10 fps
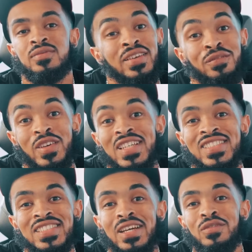And phase
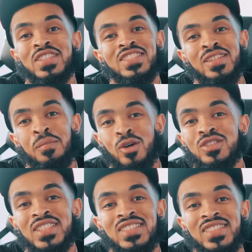7 is the
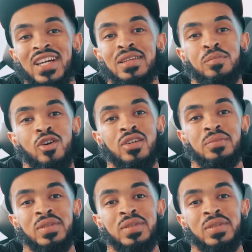most exciting part,